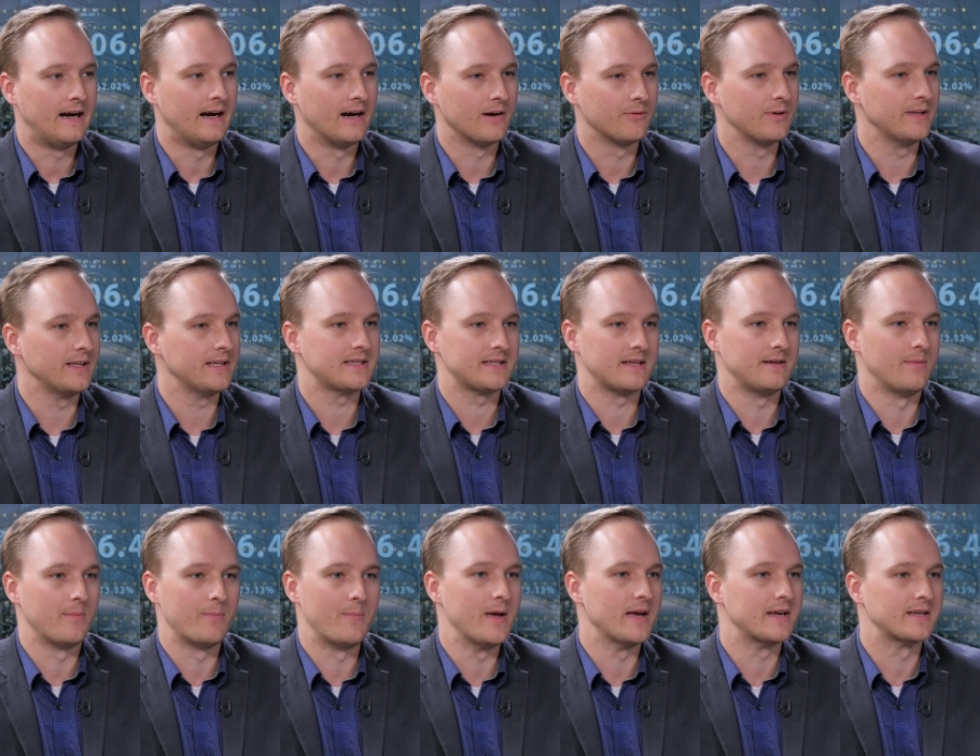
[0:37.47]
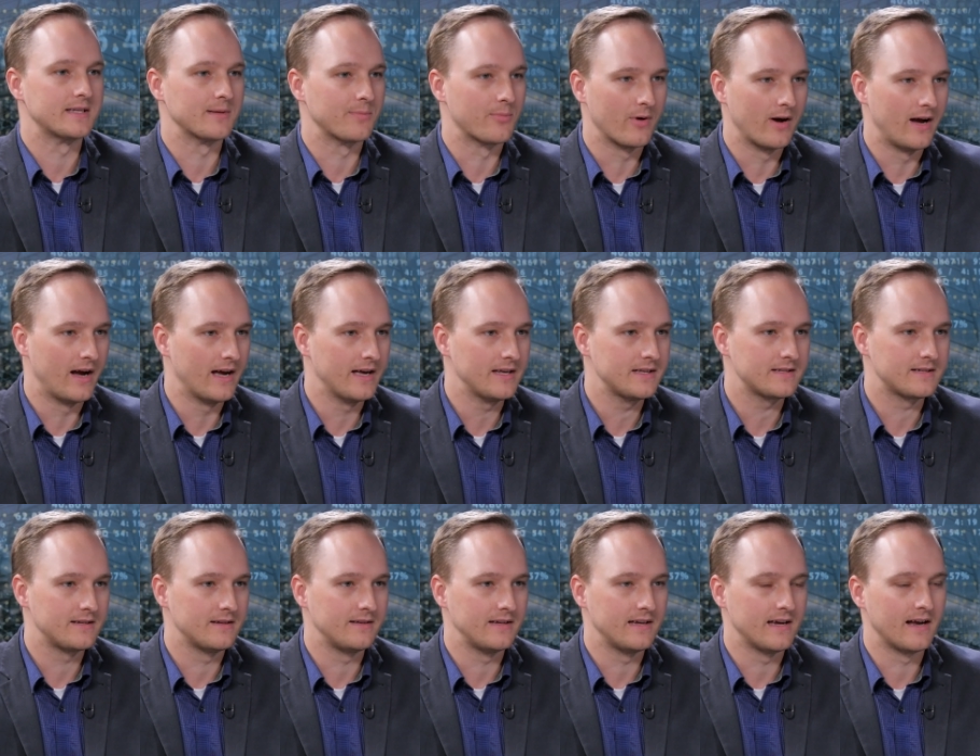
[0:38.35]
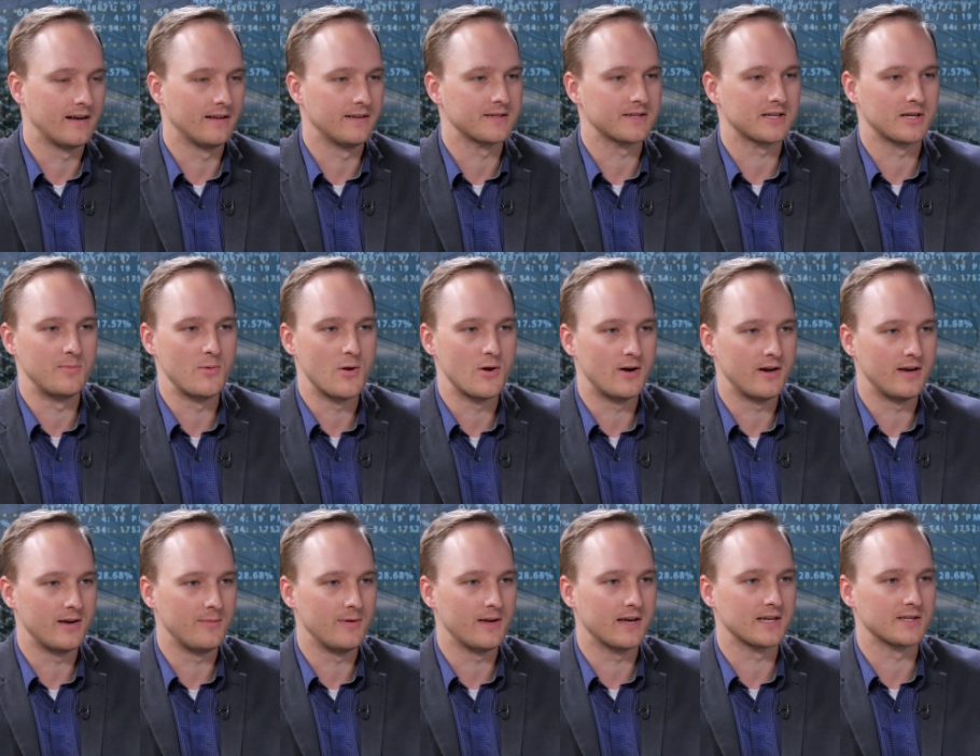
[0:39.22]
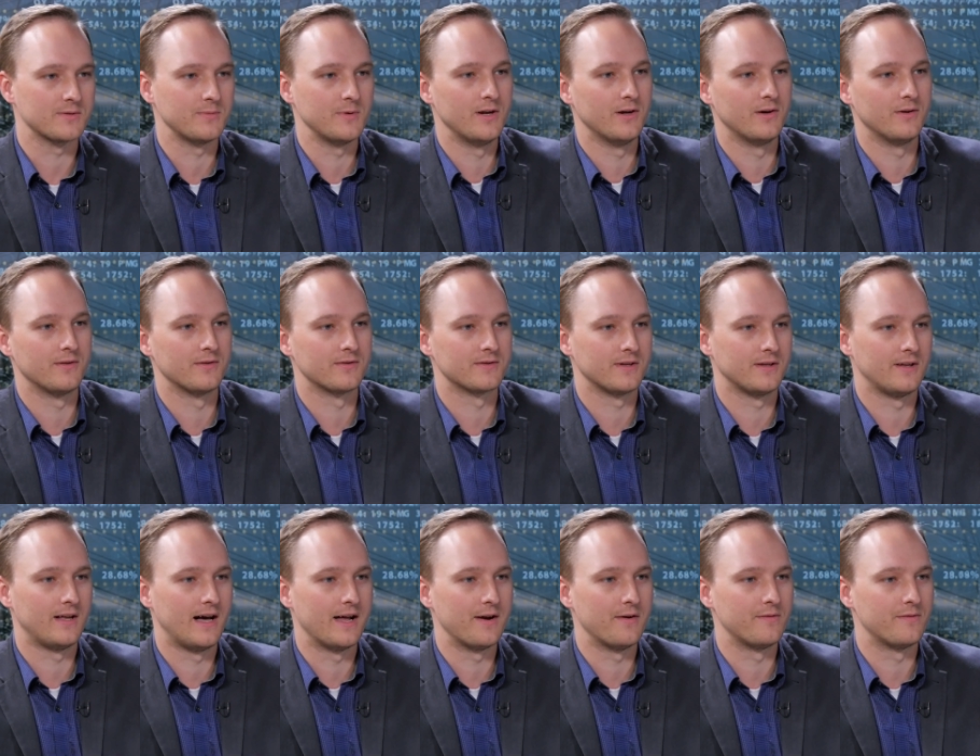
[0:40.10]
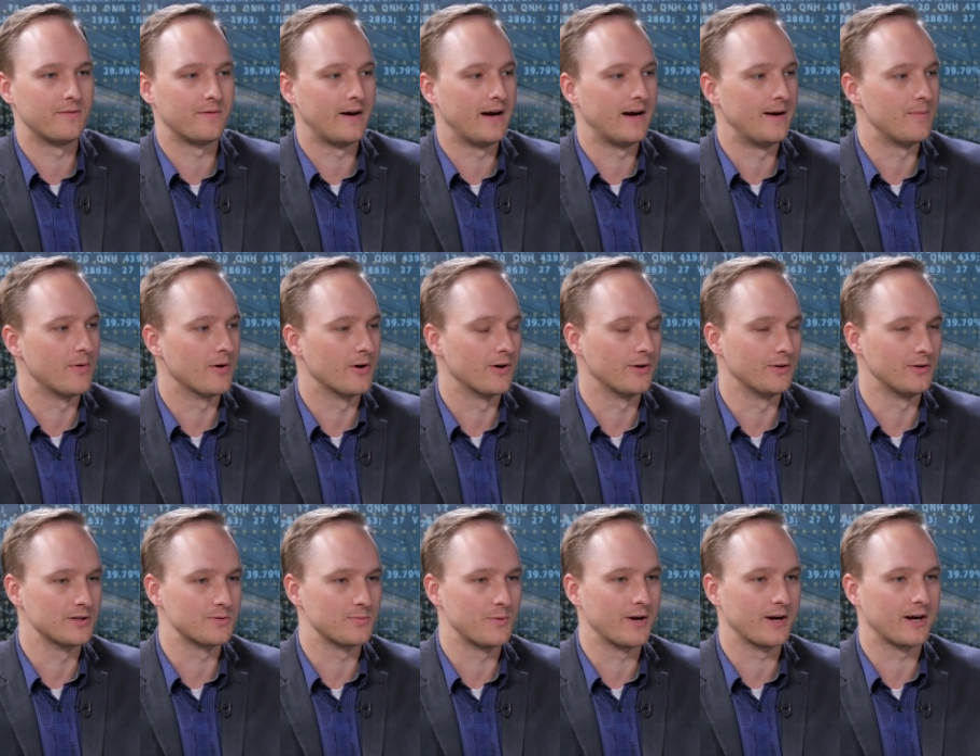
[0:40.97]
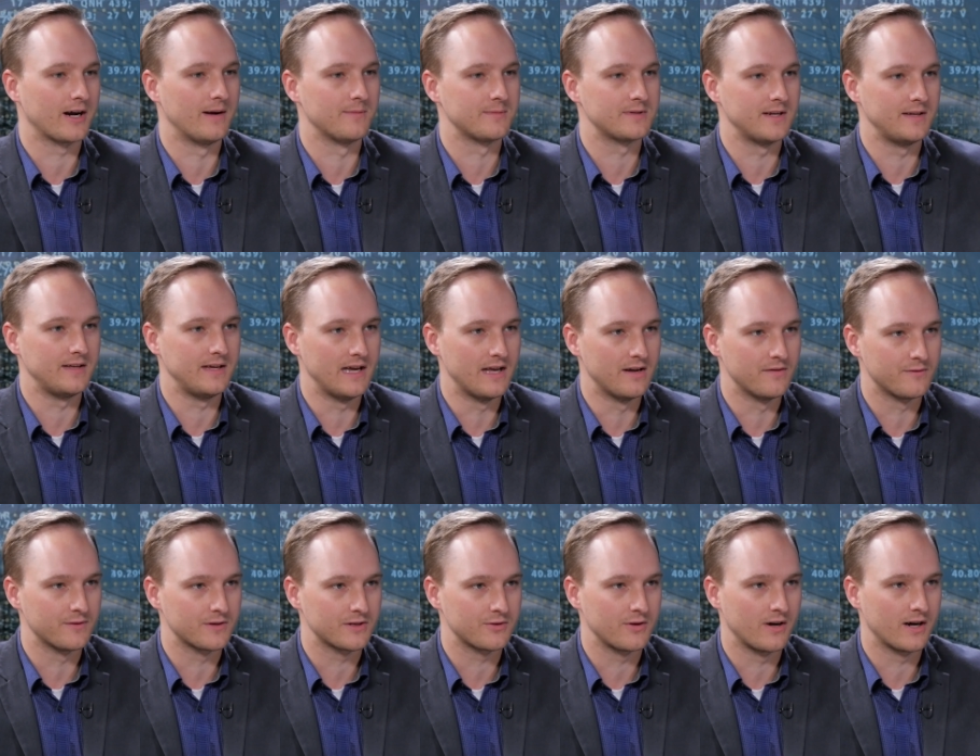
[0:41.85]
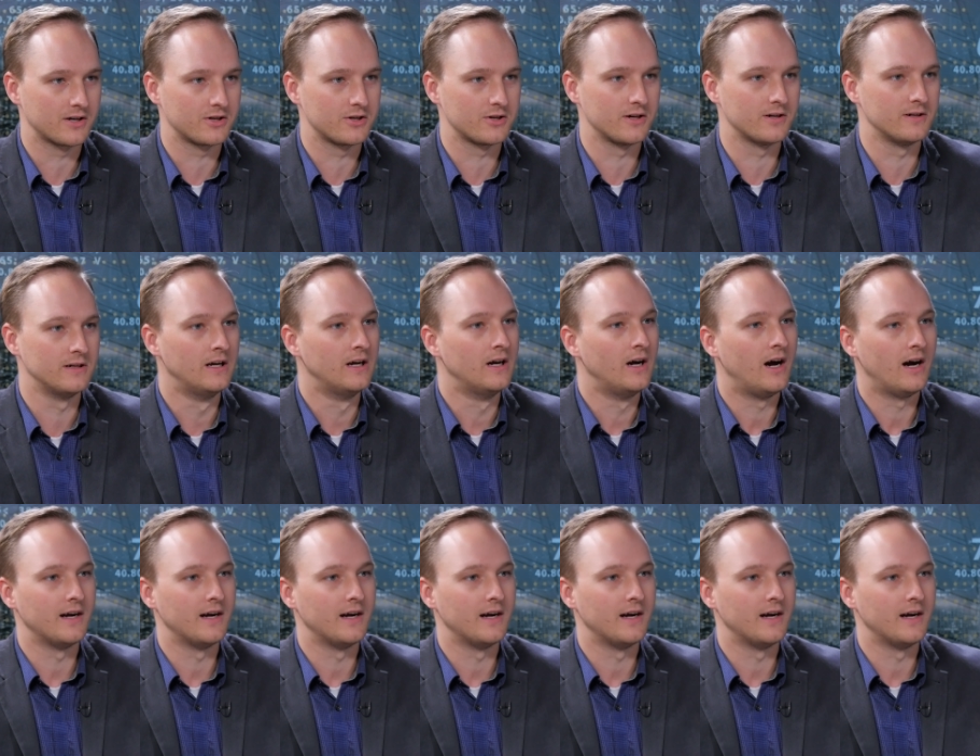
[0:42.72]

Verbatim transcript: really isn't a big surprise to the analyst community because we know there's a lot of hurdles when it comes to the infrastructure.